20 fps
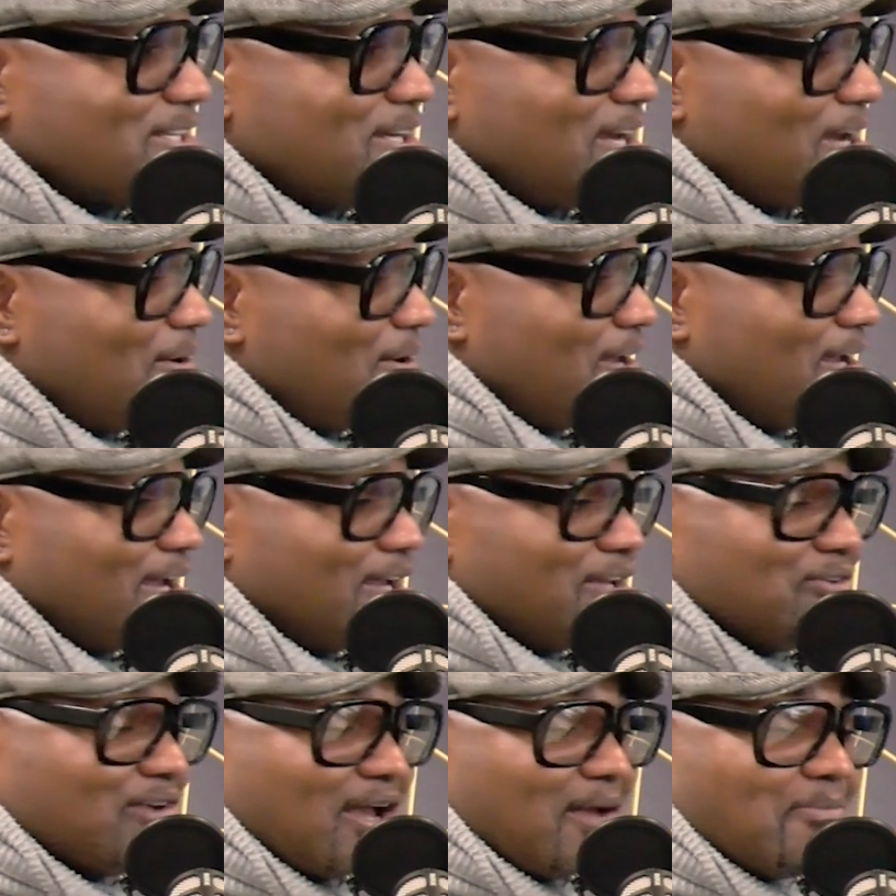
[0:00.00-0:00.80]
So, yeah,
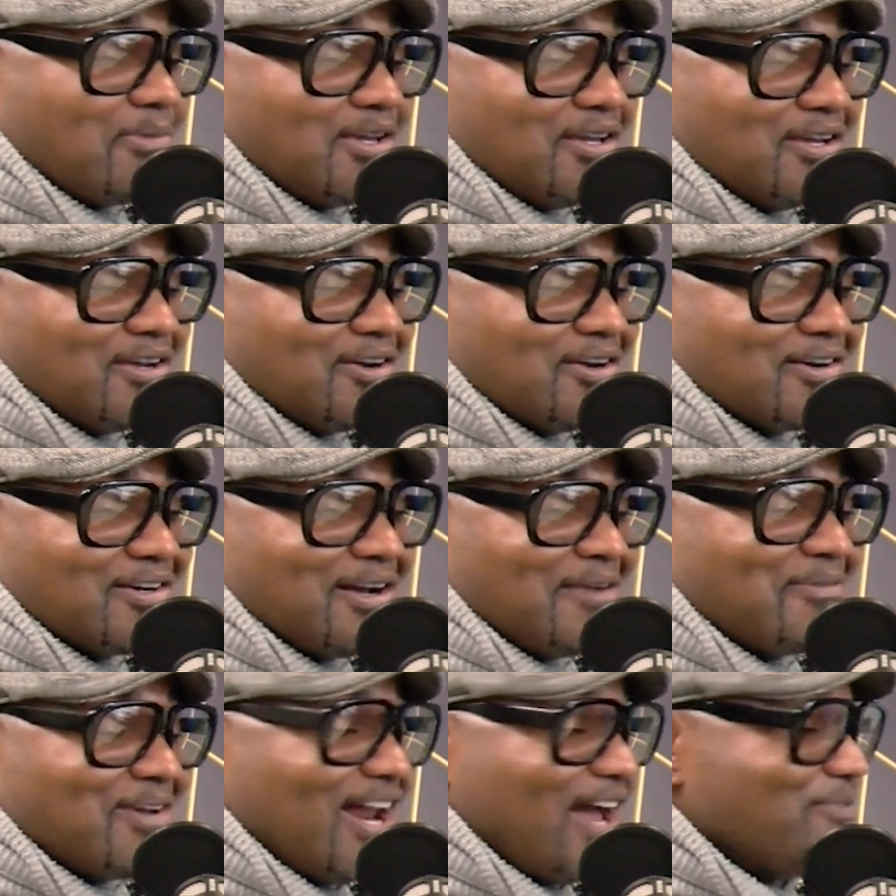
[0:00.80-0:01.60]
you got me here.
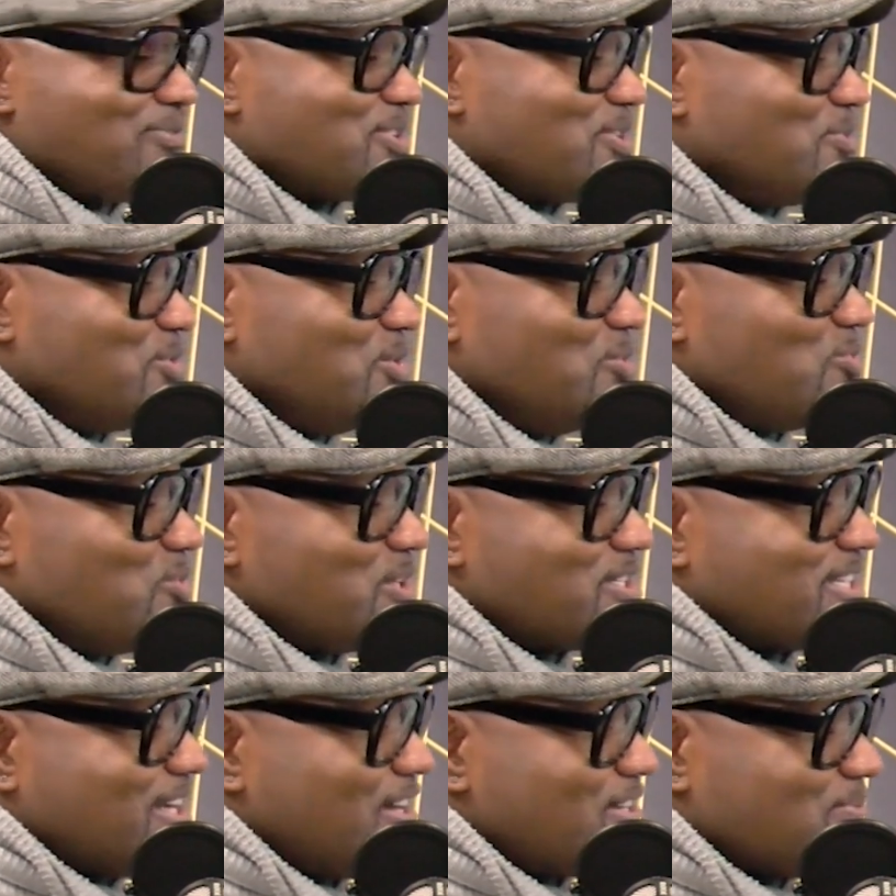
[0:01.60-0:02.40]
I mean, obviously when you
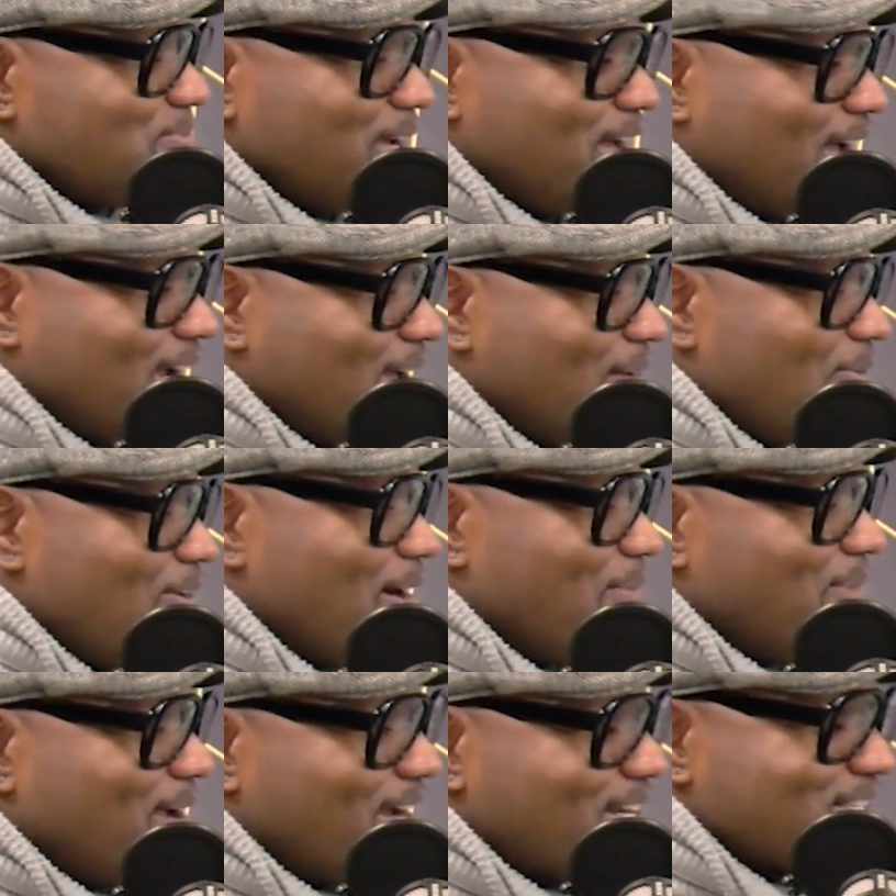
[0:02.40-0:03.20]
reached out to me, I got
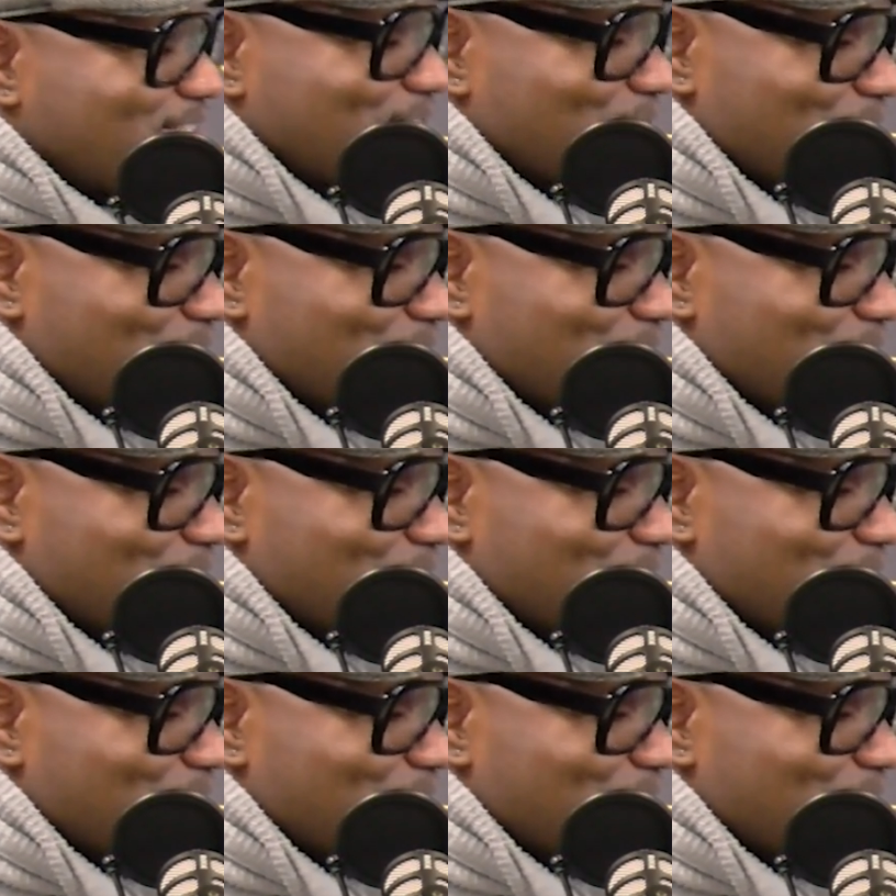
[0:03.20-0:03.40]
right back to